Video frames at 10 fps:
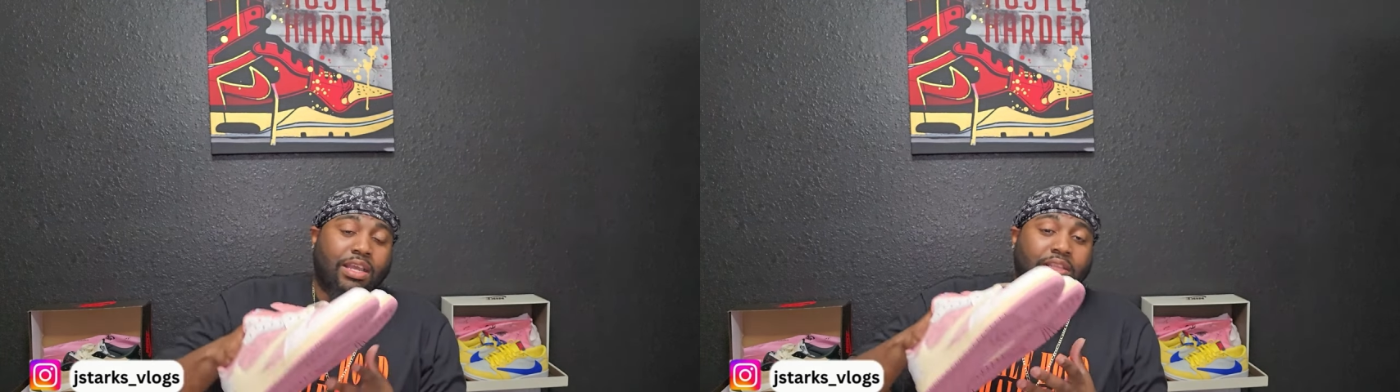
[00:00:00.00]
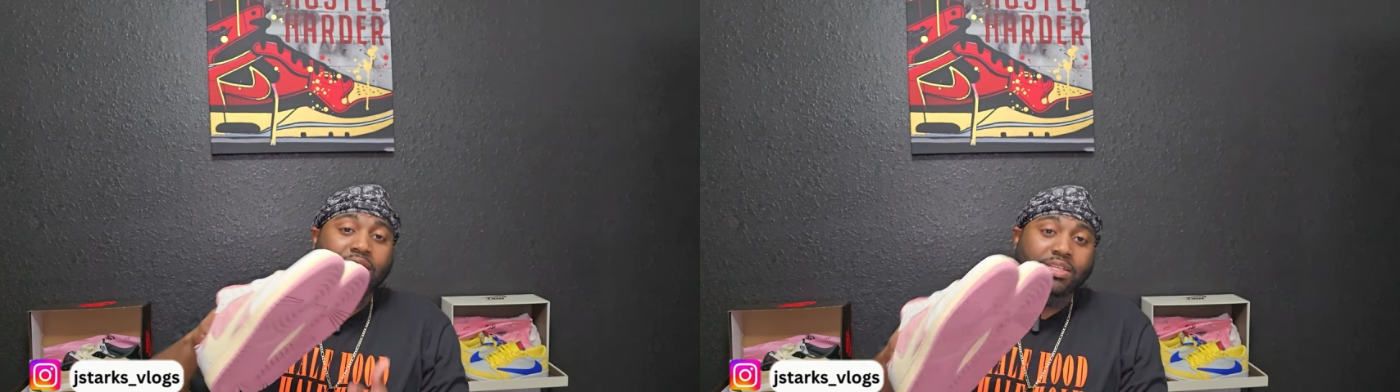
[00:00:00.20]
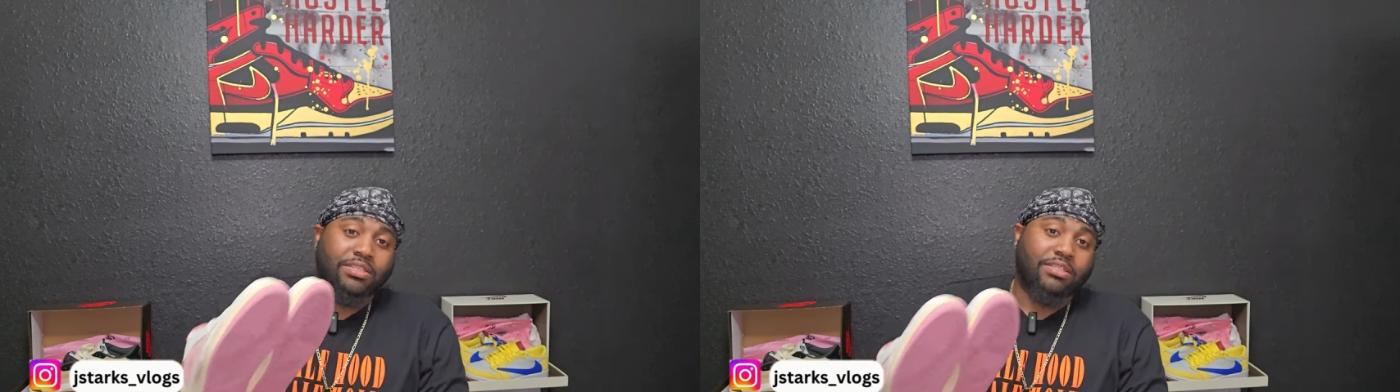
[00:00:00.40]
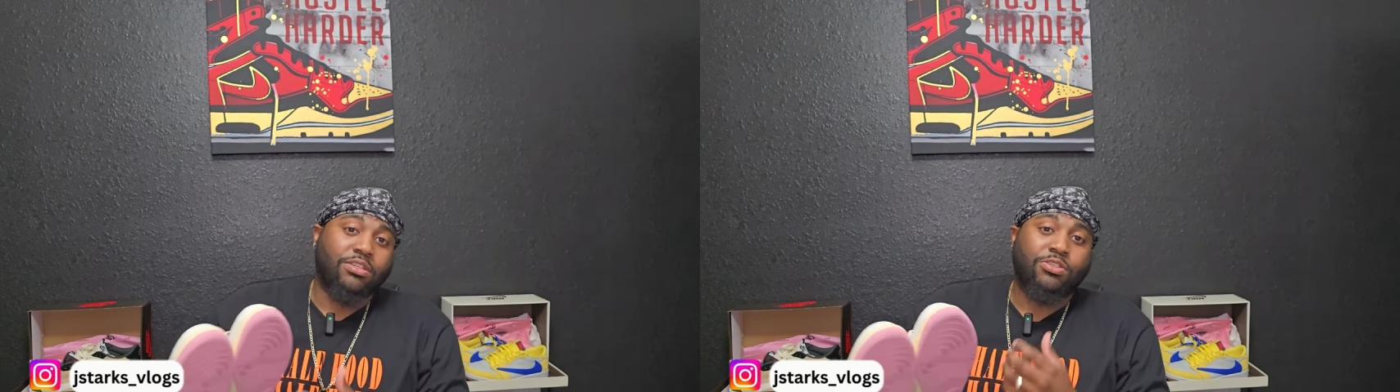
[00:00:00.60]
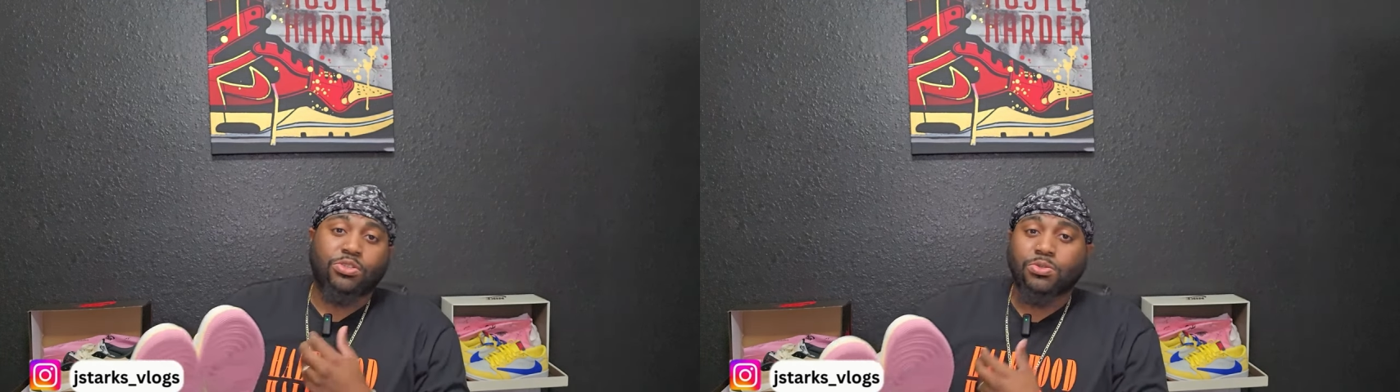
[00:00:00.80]
At least
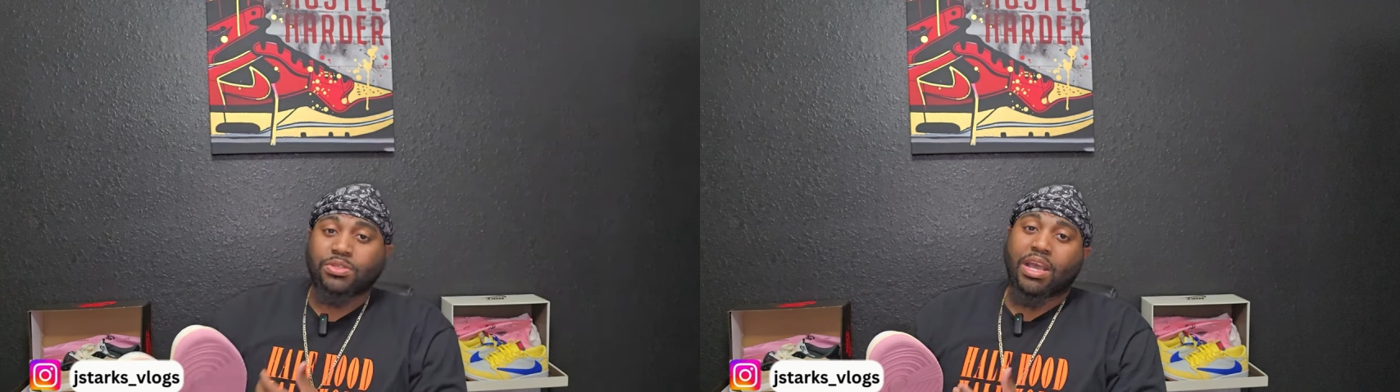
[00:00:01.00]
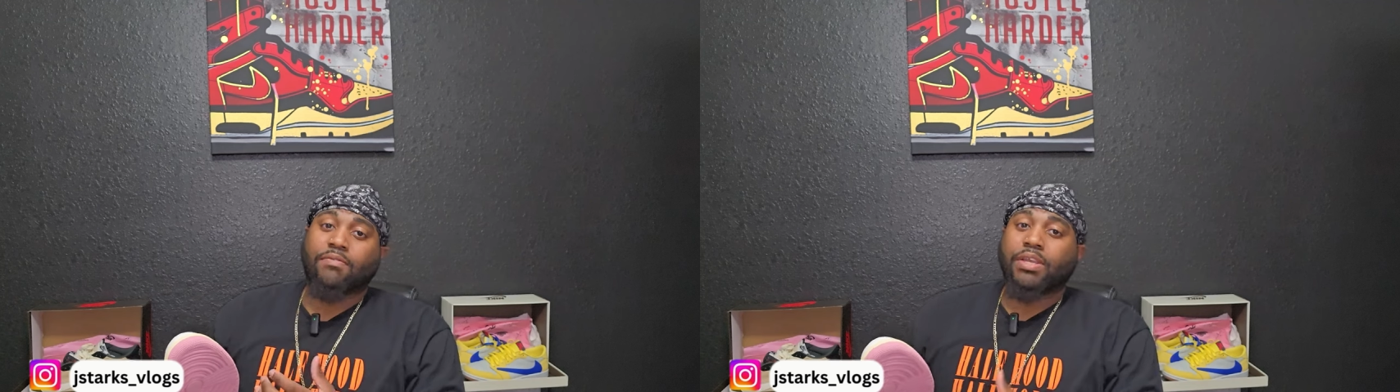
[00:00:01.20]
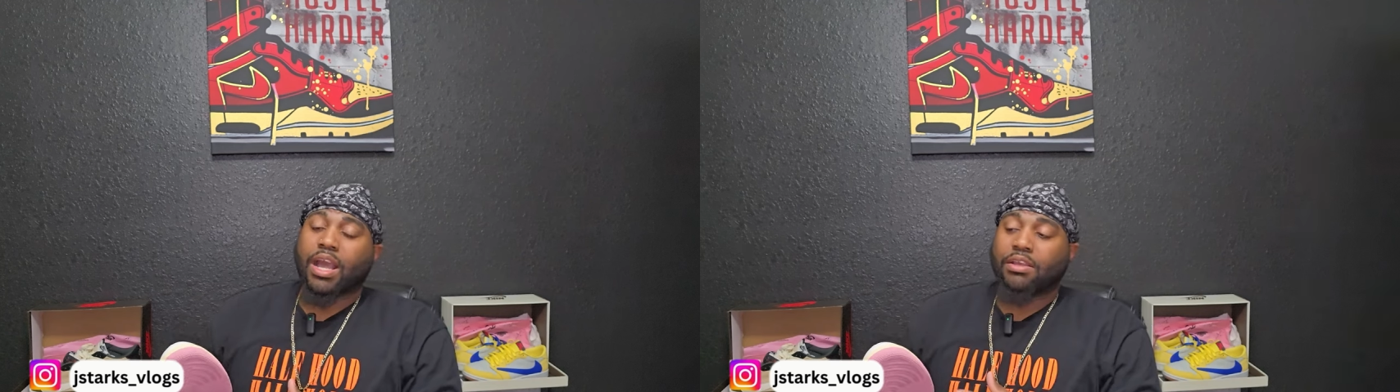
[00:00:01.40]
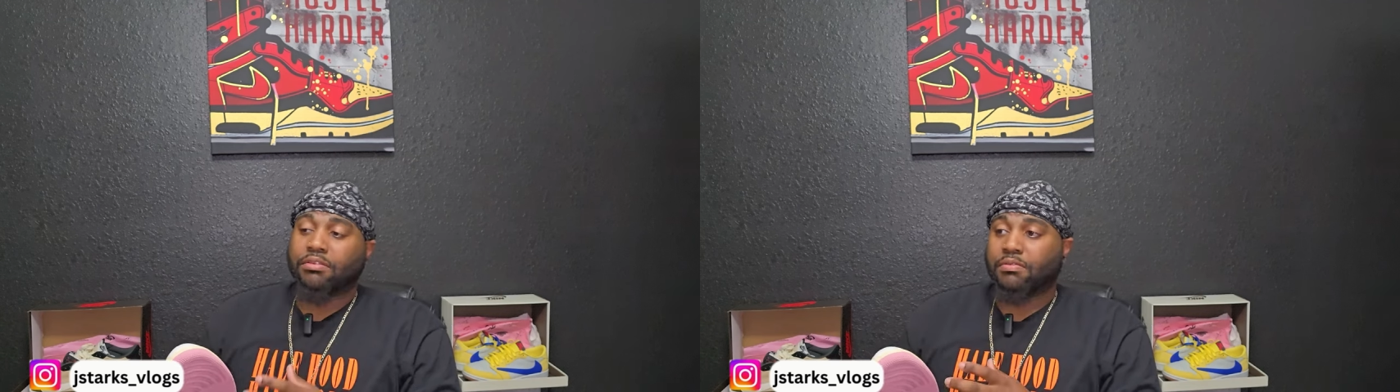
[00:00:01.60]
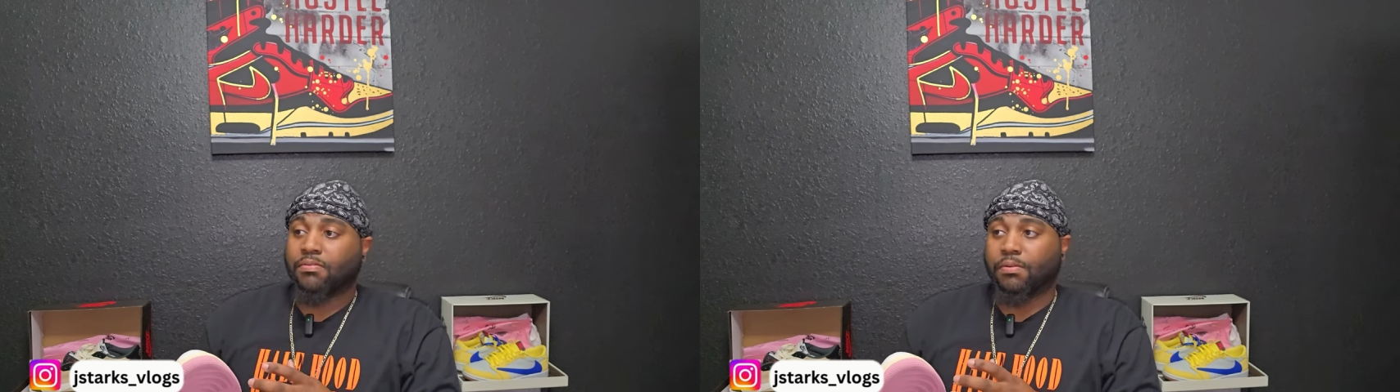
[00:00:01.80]
shoes I've
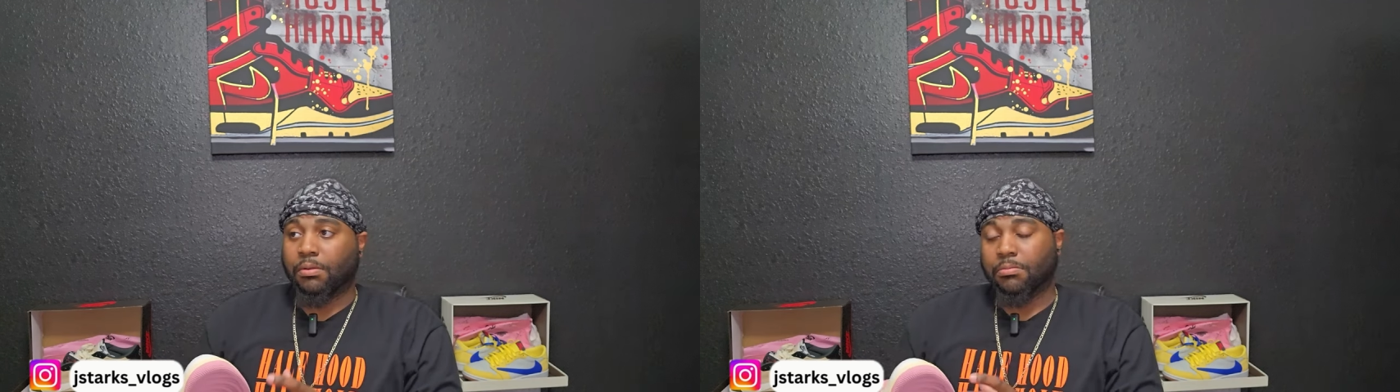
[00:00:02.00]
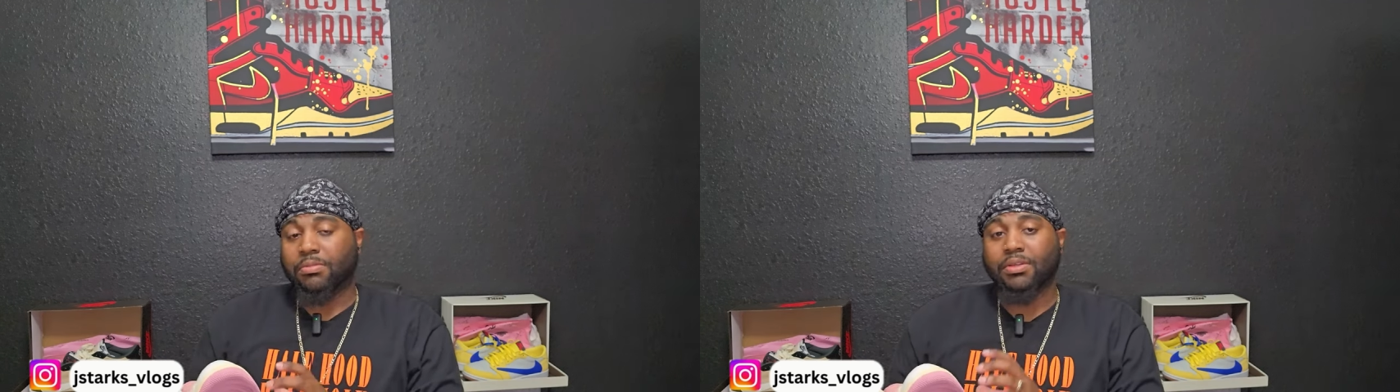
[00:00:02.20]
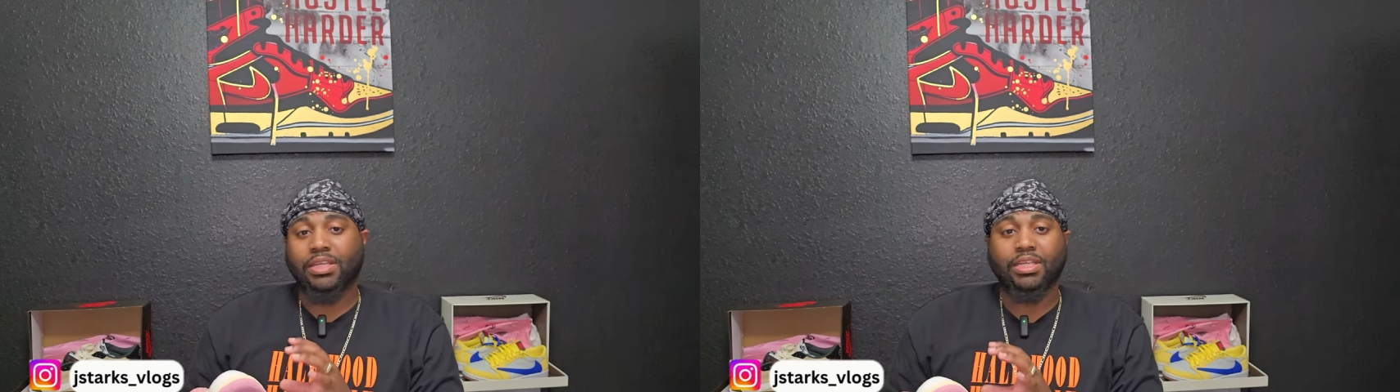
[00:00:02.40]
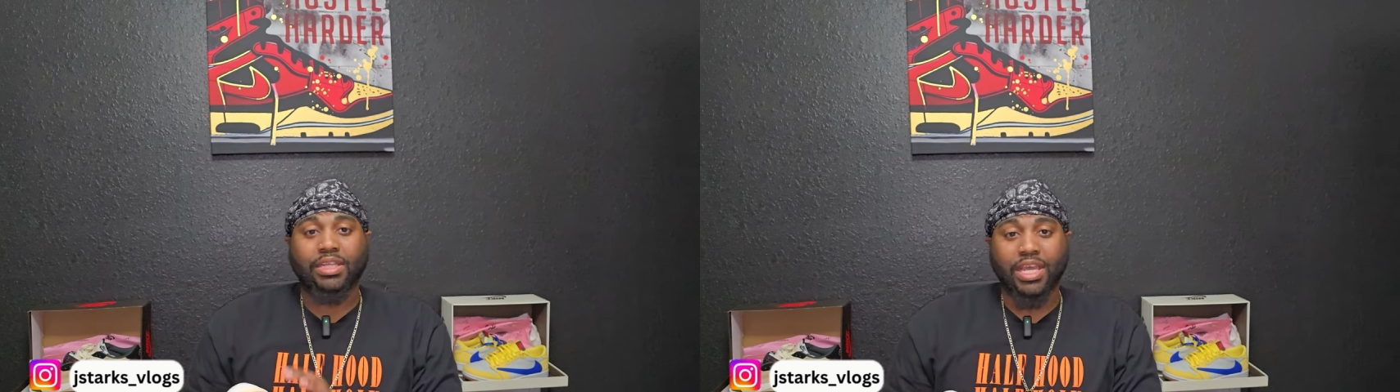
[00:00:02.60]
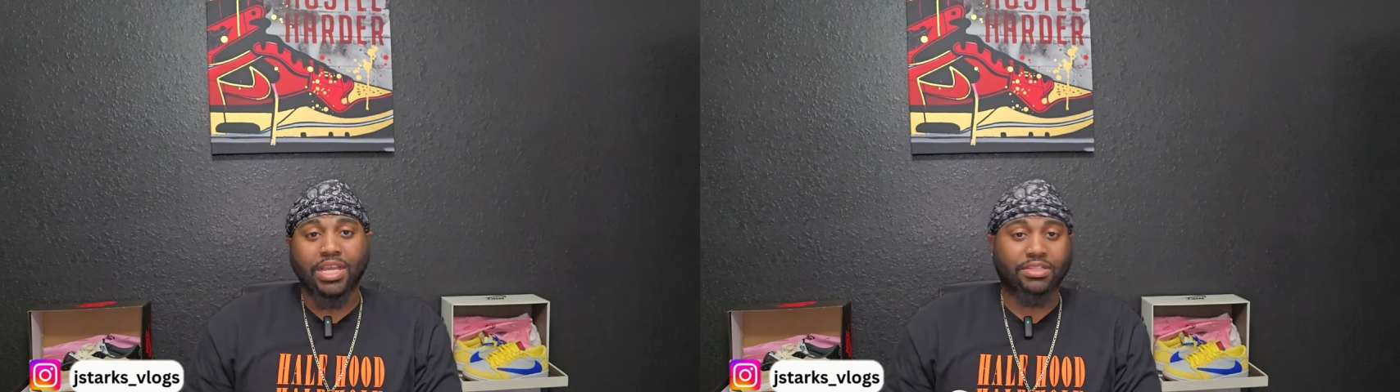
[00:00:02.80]
gotten from
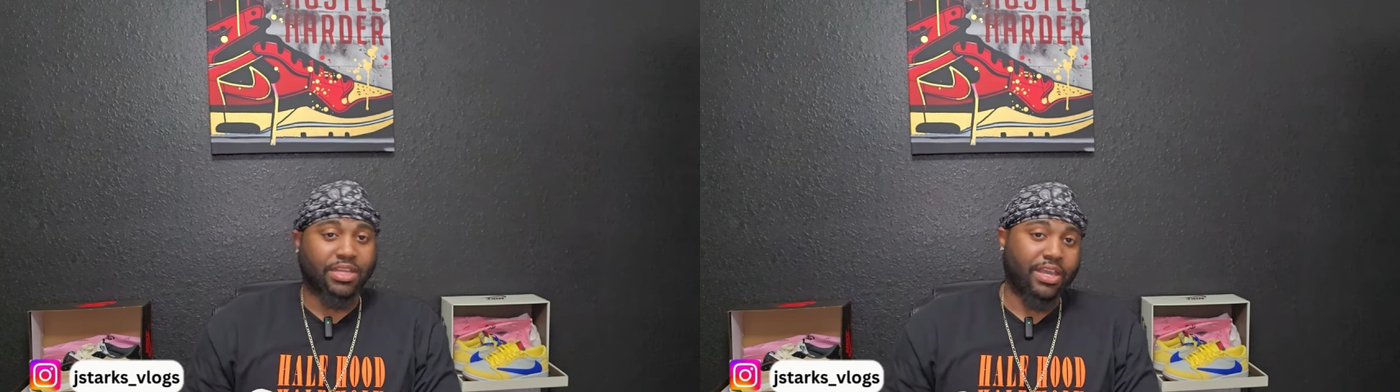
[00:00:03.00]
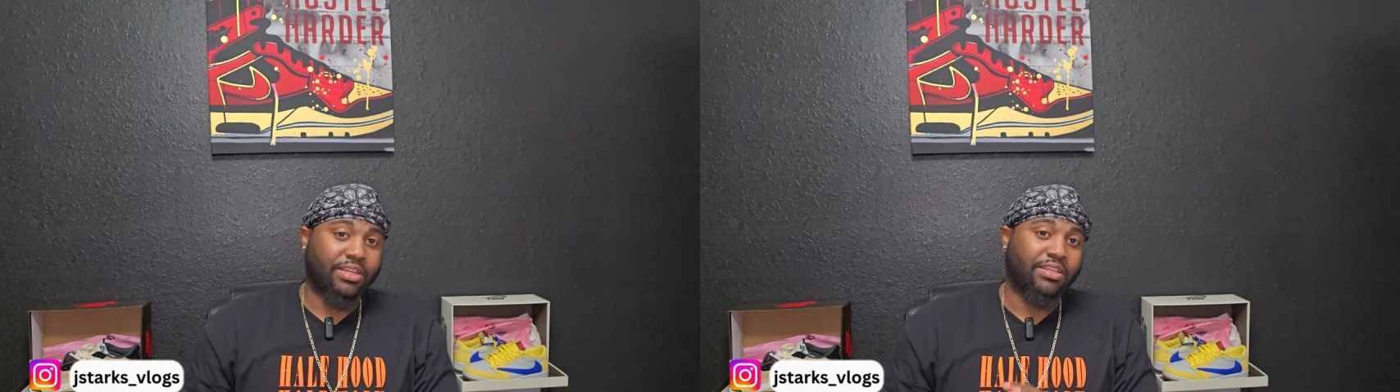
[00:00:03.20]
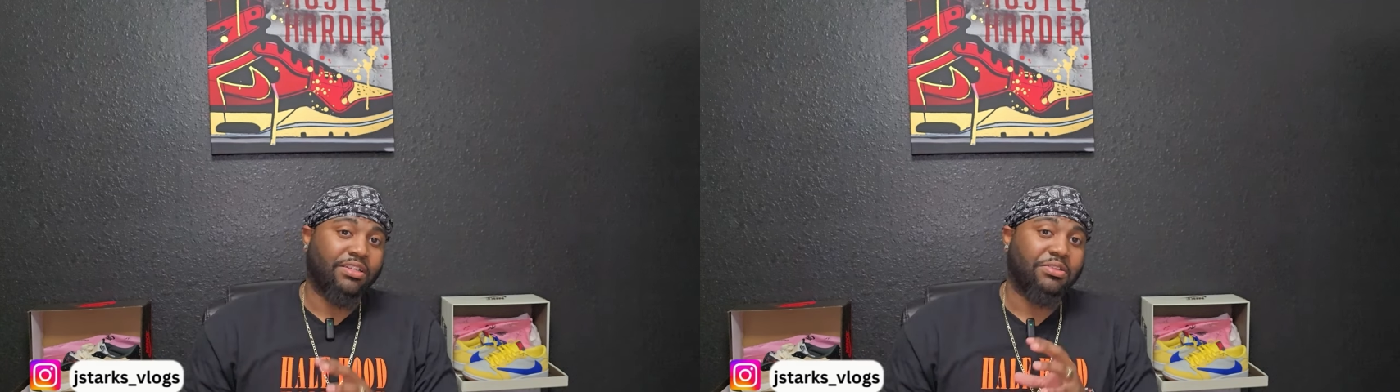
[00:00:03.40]
DHgate,